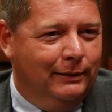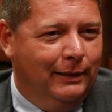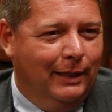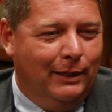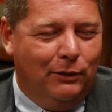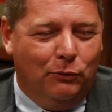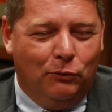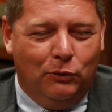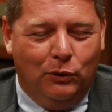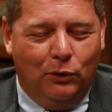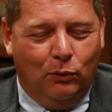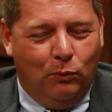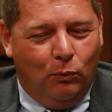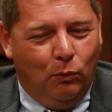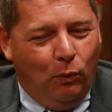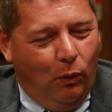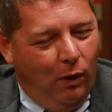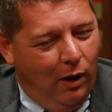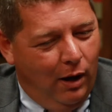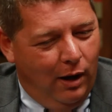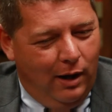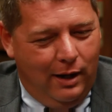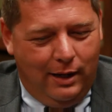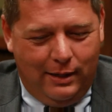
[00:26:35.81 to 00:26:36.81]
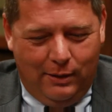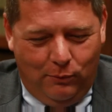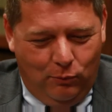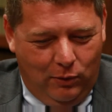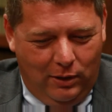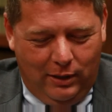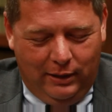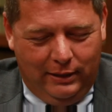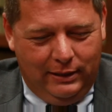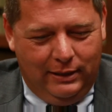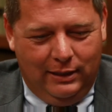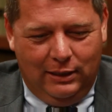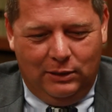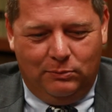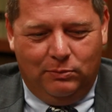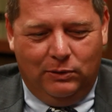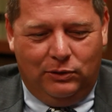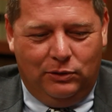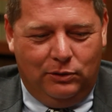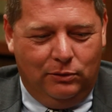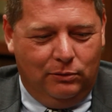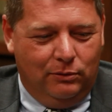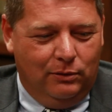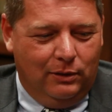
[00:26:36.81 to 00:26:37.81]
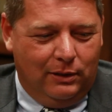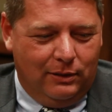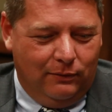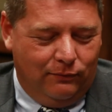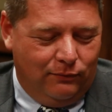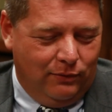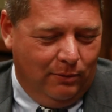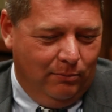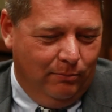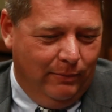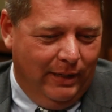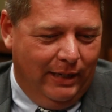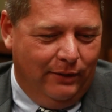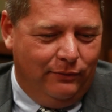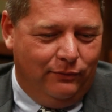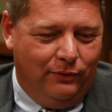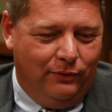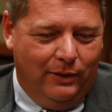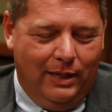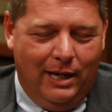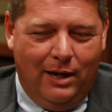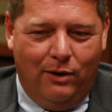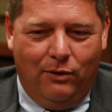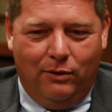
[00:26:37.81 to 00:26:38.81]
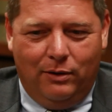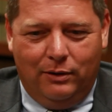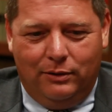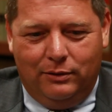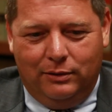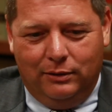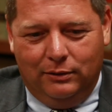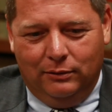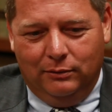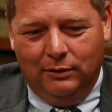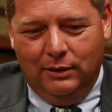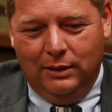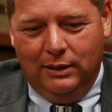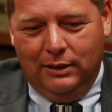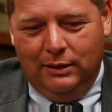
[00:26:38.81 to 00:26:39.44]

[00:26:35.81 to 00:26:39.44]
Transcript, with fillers: I don't know what what it is, but you look at from Mayflower to